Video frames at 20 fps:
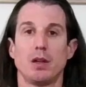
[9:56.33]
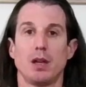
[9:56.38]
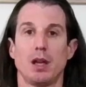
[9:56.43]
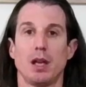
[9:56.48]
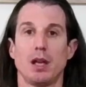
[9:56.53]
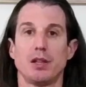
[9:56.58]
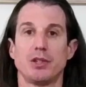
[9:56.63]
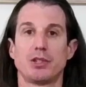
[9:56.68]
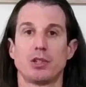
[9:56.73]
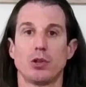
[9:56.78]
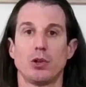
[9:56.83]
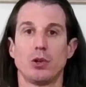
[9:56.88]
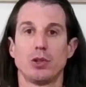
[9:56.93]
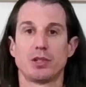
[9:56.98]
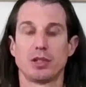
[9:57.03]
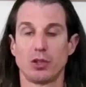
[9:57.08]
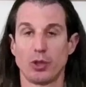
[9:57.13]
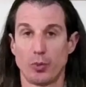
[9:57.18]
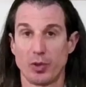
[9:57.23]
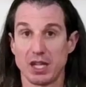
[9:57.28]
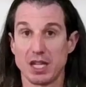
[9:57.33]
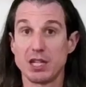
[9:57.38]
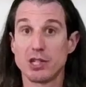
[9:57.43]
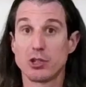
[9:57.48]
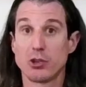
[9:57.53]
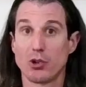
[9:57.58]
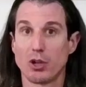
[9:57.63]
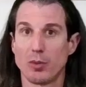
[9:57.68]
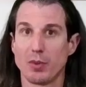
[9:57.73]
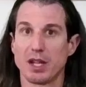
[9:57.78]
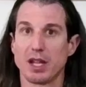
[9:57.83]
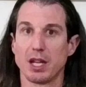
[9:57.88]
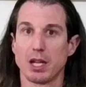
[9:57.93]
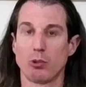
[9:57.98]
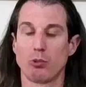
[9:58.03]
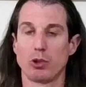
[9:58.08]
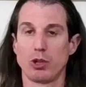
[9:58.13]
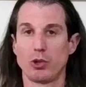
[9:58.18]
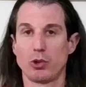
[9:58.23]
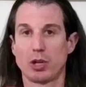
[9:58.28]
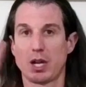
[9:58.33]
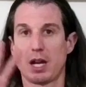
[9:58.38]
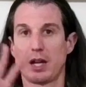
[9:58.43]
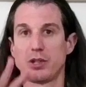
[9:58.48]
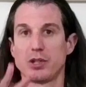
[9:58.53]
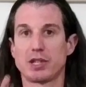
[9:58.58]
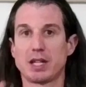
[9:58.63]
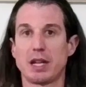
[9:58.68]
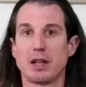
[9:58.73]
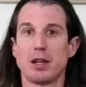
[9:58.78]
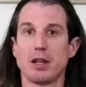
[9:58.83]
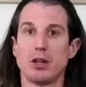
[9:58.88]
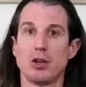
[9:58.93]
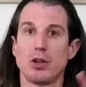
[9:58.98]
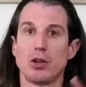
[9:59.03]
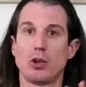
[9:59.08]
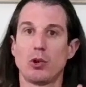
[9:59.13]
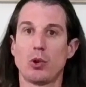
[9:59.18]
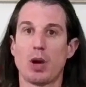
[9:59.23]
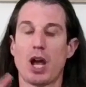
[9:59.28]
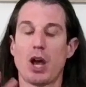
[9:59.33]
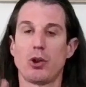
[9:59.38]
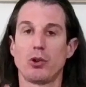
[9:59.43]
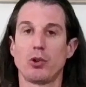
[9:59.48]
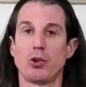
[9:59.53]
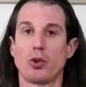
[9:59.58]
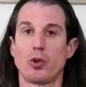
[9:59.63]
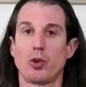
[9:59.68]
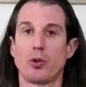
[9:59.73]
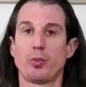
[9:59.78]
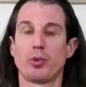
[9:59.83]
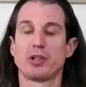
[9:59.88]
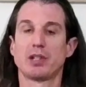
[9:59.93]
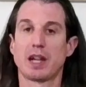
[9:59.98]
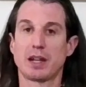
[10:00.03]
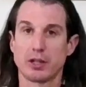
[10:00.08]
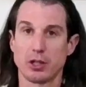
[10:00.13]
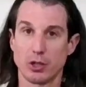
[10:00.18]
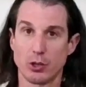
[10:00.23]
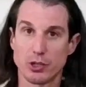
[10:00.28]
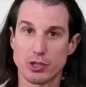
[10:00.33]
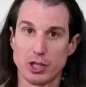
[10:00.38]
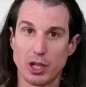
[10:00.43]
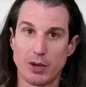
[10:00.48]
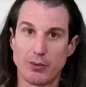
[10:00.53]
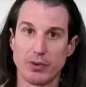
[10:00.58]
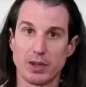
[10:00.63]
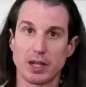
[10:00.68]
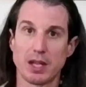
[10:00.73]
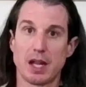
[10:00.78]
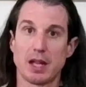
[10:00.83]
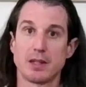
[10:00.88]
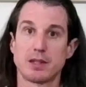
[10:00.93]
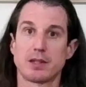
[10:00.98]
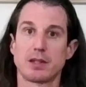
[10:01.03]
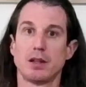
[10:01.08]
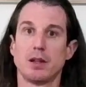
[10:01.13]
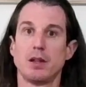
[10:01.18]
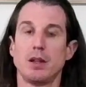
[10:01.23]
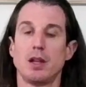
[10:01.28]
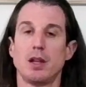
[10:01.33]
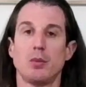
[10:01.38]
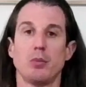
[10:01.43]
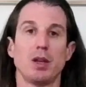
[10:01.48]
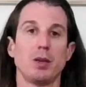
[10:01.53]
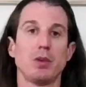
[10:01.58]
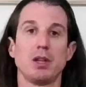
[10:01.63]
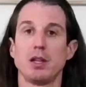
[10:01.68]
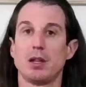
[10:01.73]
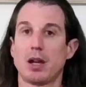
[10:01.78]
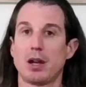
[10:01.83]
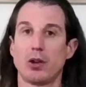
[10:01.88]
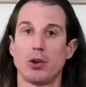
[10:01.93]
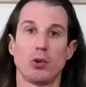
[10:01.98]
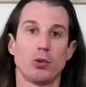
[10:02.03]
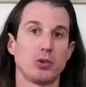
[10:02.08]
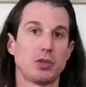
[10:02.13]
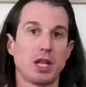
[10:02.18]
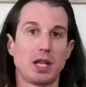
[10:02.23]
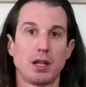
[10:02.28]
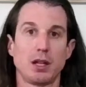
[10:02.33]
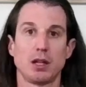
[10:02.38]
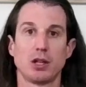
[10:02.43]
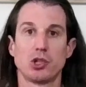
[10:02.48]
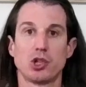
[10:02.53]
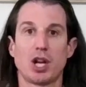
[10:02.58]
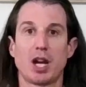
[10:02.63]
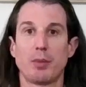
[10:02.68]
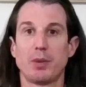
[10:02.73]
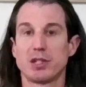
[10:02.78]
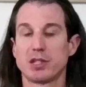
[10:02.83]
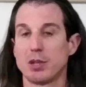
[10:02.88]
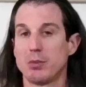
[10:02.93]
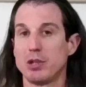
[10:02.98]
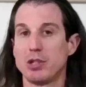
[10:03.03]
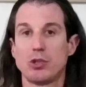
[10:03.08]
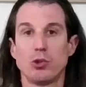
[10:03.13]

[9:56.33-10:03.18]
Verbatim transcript: And so it's a little bit easier in the beginning, where you're kind of just getting to know how you're protecting yourself against maybe, I don't know, taking a job that's going to be